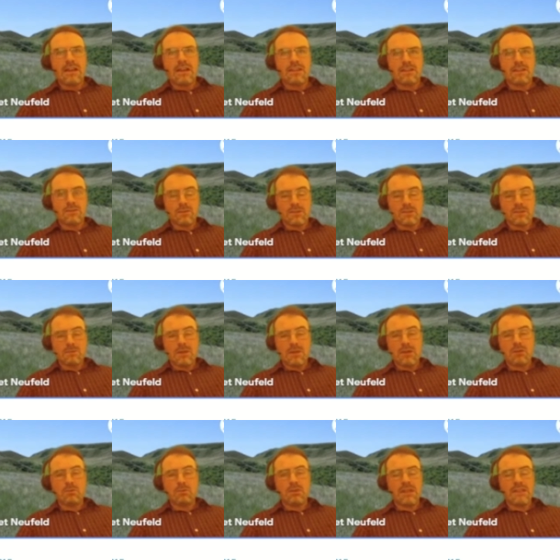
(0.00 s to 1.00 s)
This one's
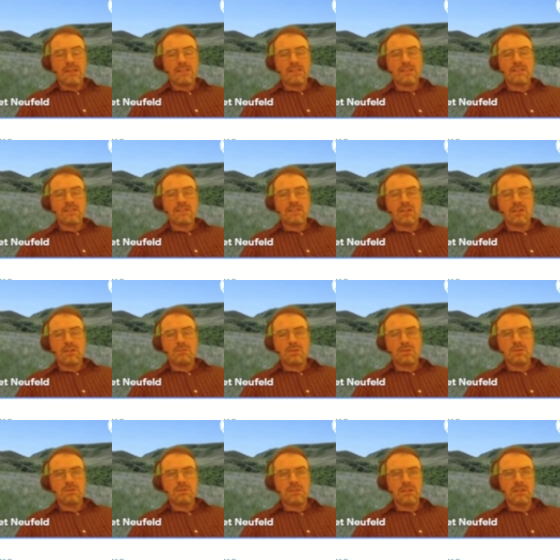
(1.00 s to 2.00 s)
meadow blazing star. It
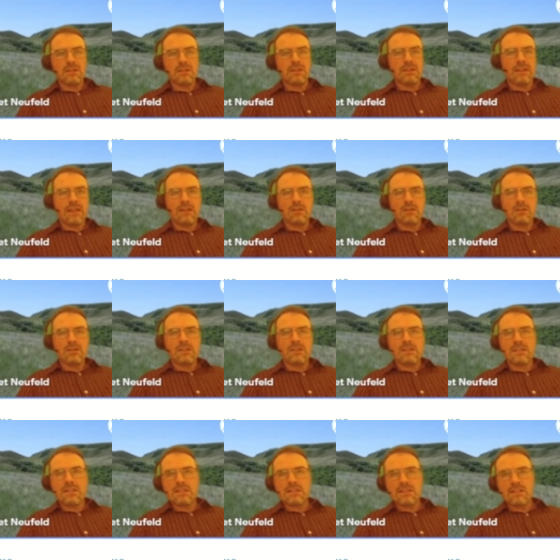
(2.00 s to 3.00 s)
blooms a little later in the
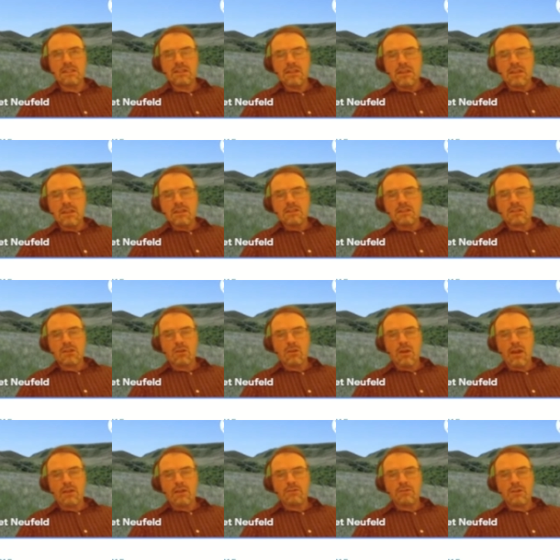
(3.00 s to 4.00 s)
season, so
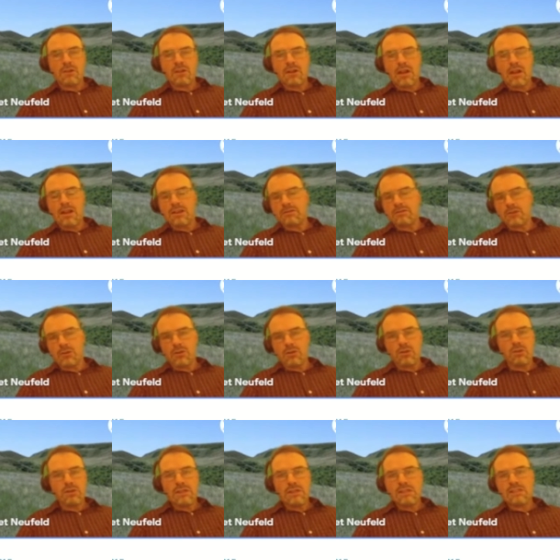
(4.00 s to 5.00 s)
after kind of your
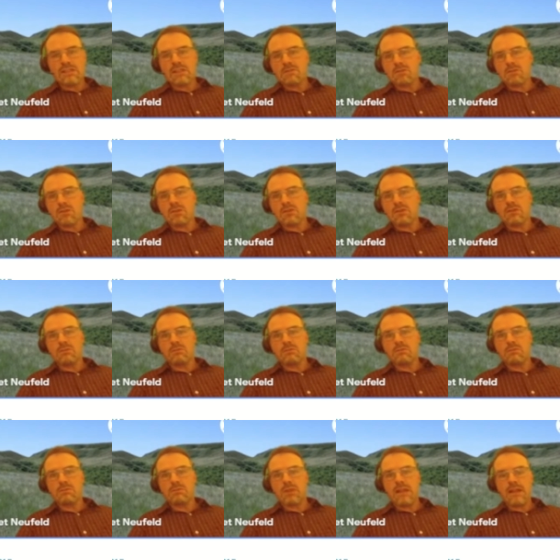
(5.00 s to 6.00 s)
early summer
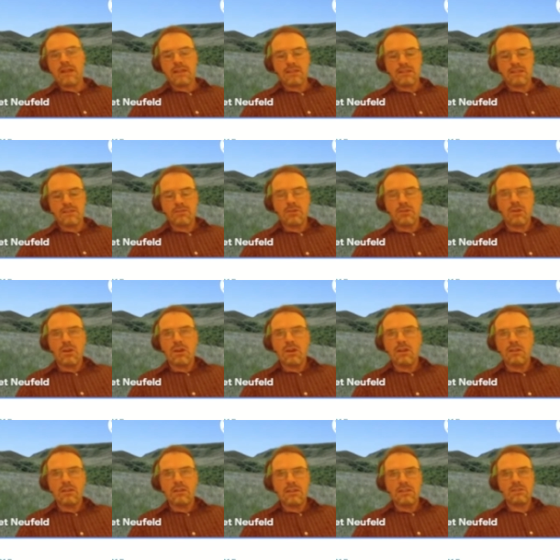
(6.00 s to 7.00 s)
plants have
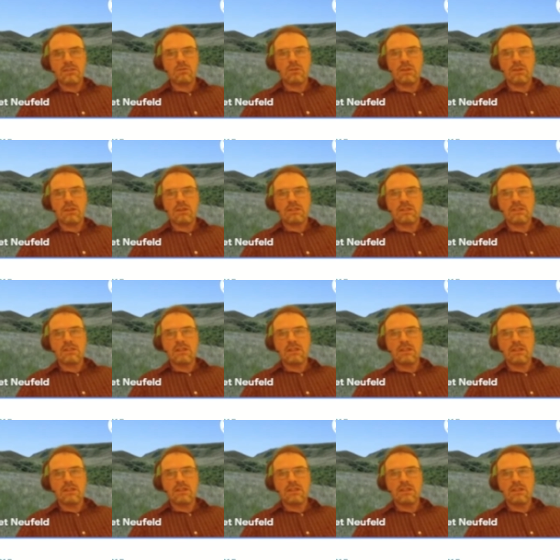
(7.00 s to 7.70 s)
gone, this one is